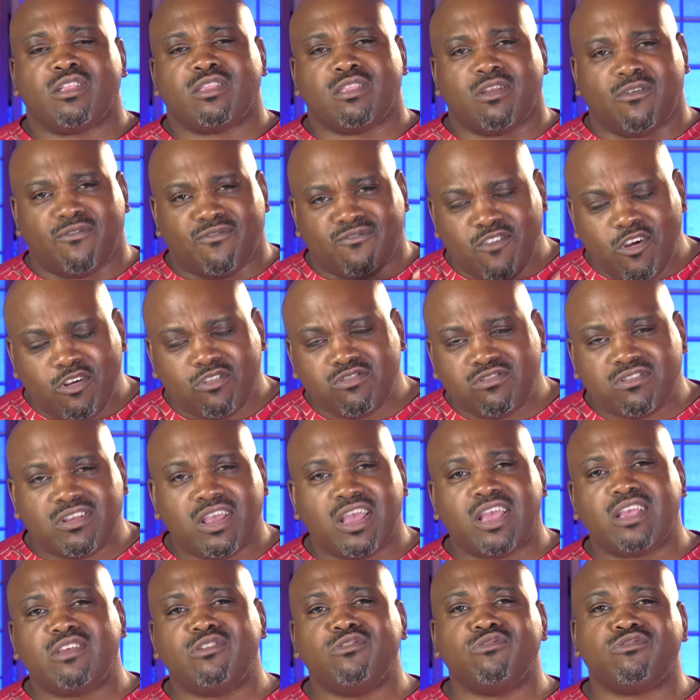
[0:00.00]
The first
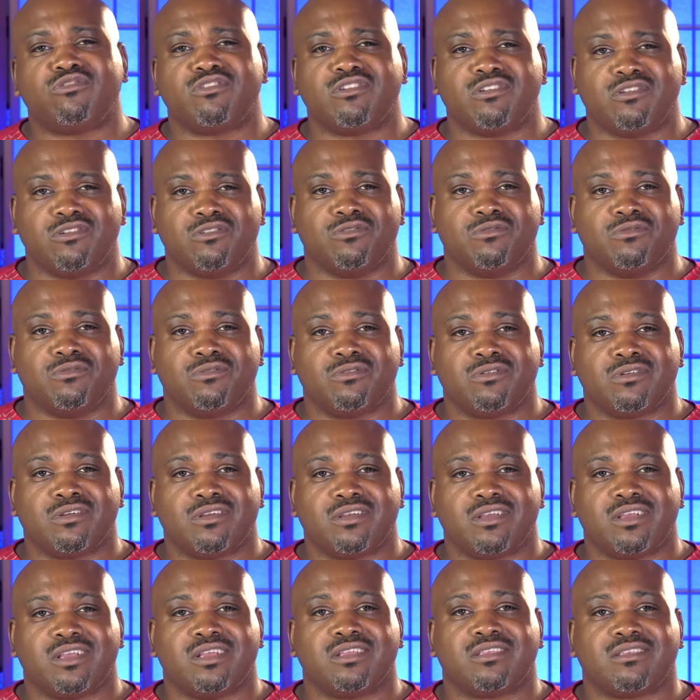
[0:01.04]
thing you should do
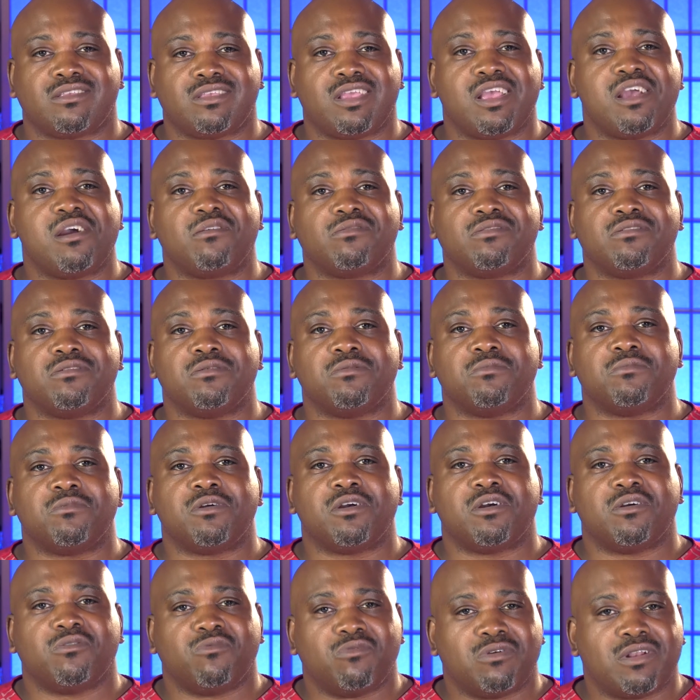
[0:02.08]
is tell them
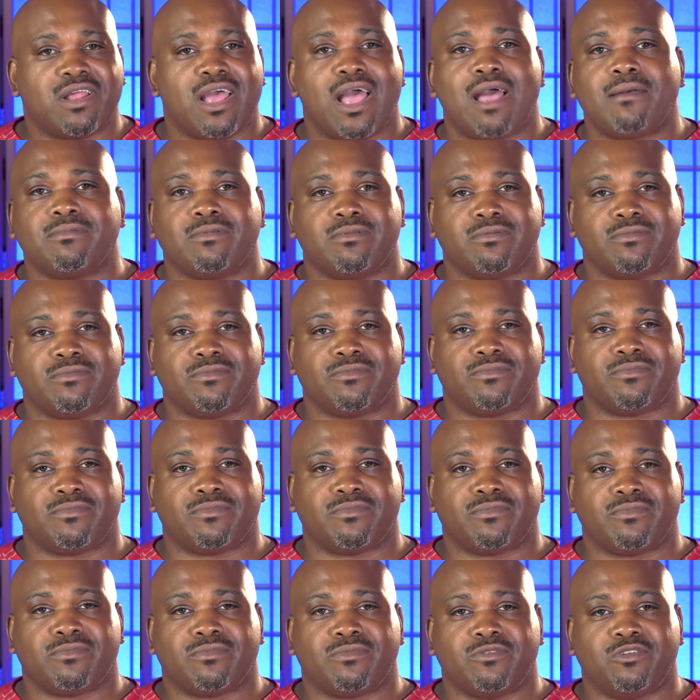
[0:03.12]
what happened.
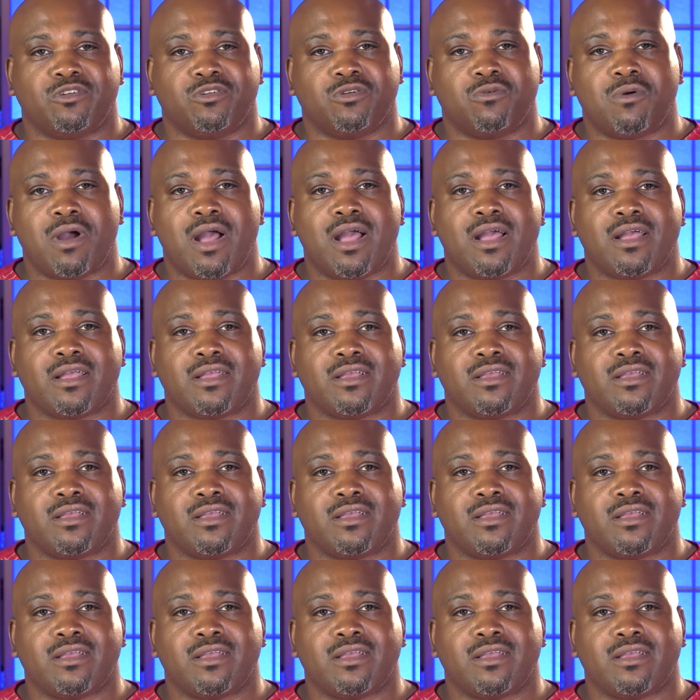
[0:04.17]
You know why?